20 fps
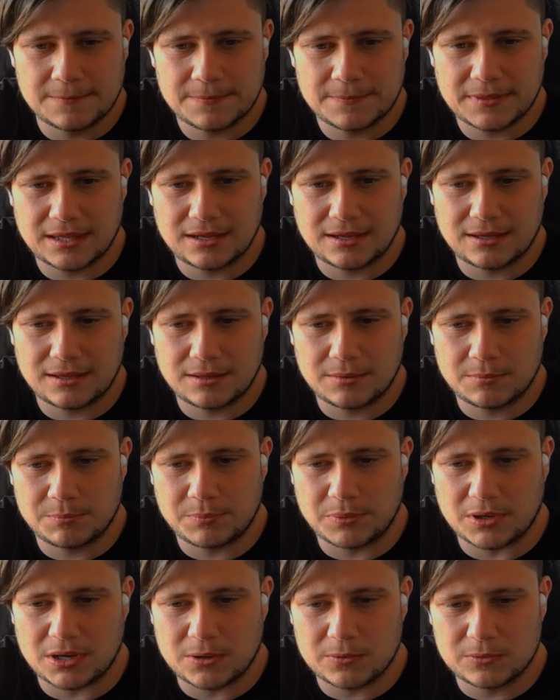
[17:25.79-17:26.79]

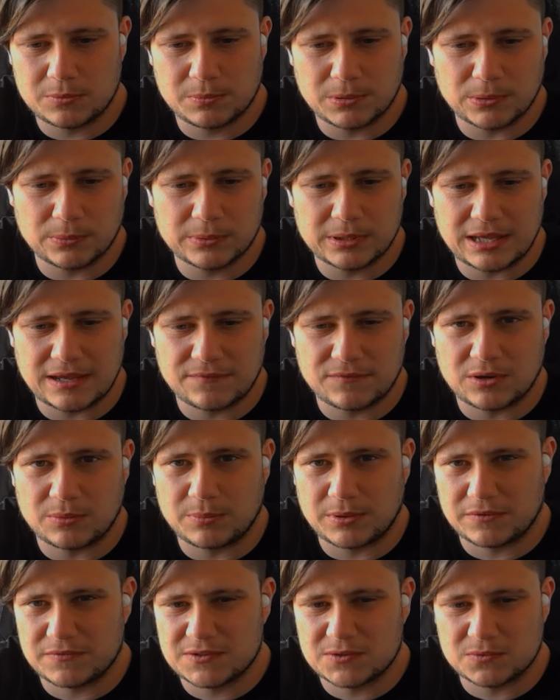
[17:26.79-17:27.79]
But I would probably have it
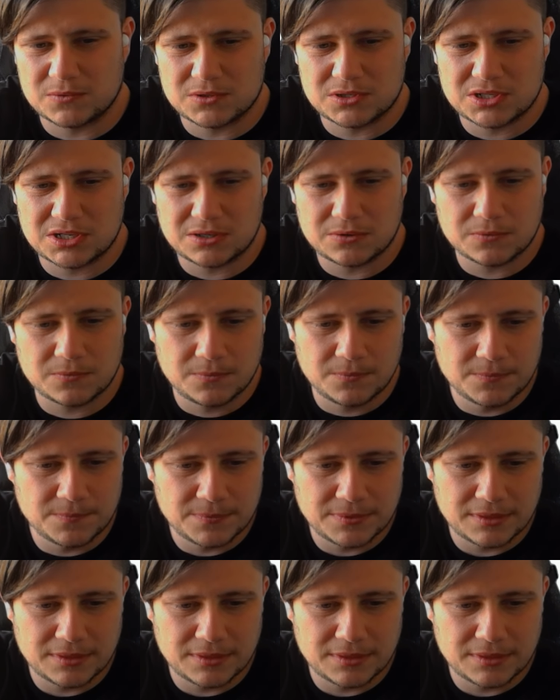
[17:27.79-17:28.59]
above Sword and Shield.